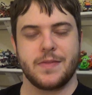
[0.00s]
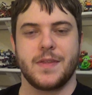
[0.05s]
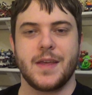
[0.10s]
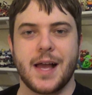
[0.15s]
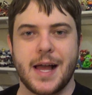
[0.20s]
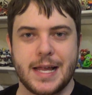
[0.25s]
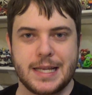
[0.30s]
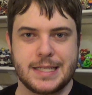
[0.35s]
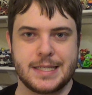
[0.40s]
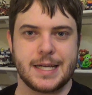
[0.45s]
get
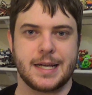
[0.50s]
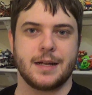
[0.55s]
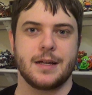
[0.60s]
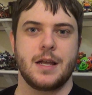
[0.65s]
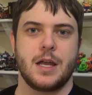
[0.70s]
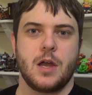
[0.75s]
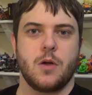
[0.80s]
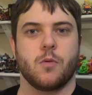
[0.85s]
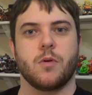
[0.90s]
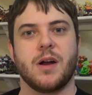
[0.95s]
the idea.
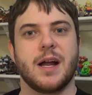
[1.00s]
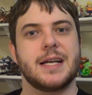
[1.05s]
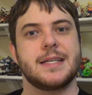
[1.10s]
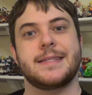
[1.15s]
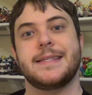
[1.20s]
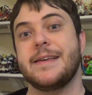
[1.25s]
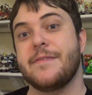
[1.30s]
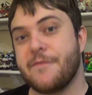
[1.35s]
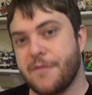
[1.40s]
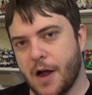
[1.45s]

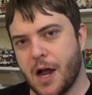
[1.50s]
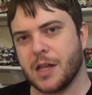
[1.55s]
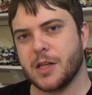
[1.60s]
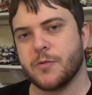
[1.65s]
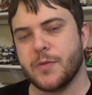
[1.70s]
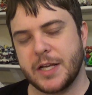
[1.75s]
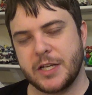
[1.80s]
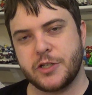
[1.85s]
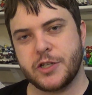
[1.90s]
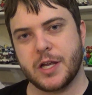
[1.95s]
Whereas the
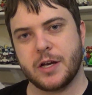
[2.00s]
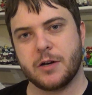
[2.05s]
following